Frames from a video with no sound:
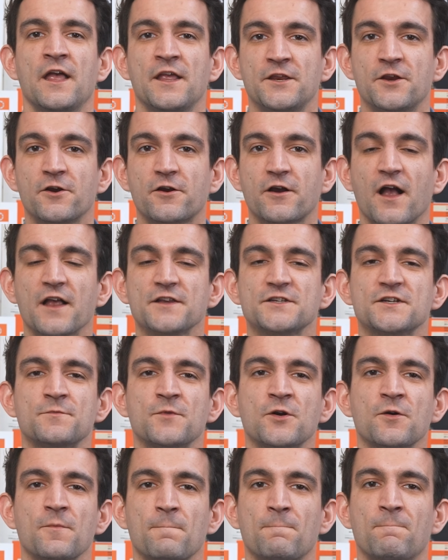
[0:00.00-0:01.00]
Your
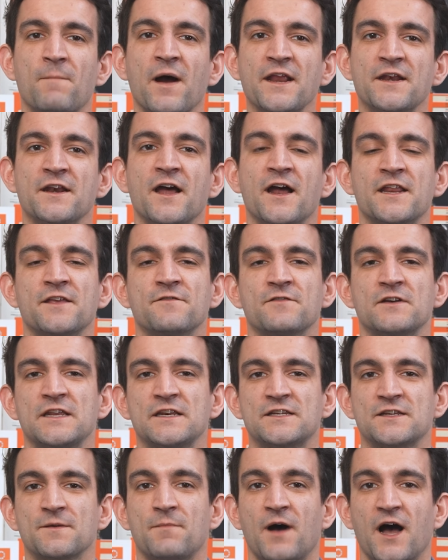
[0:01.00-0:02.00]
customer might not even
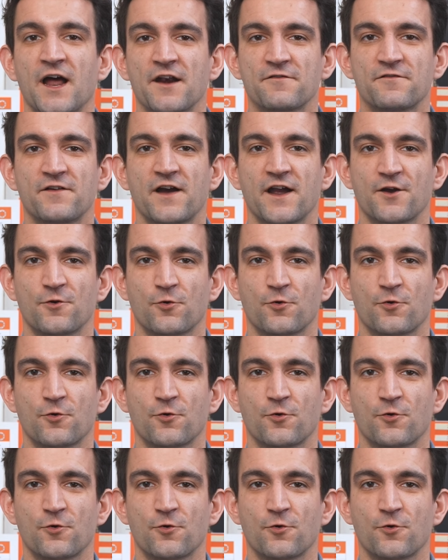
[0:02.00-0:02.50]
need to modify